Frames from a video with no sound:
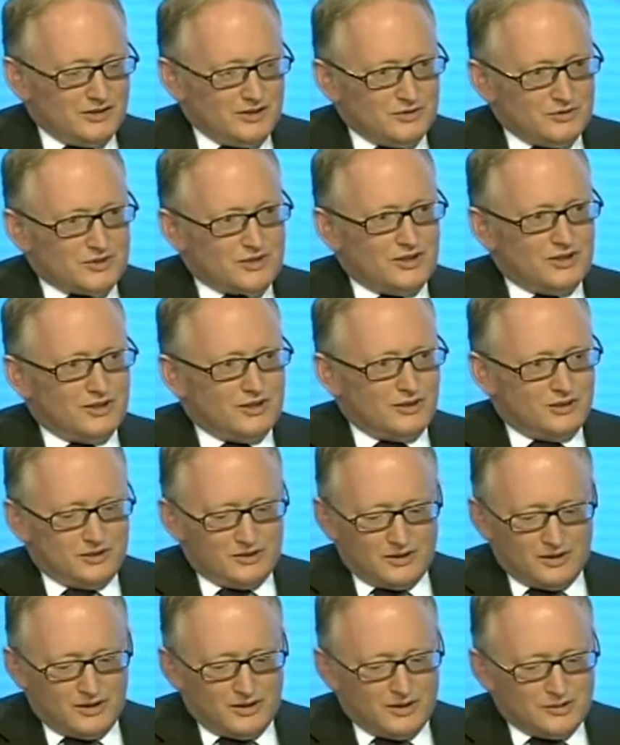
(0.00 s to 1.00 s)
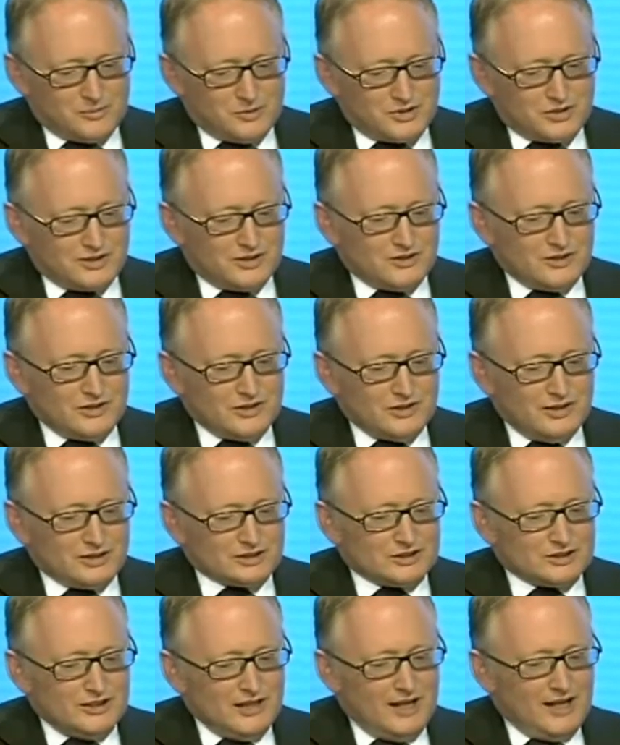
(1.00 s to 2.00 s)
the return on a particular
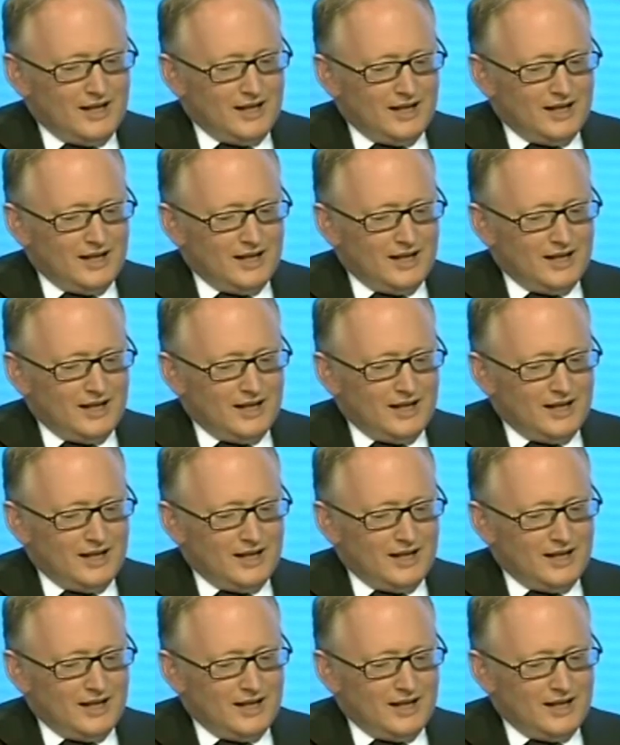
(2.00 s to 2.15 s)
index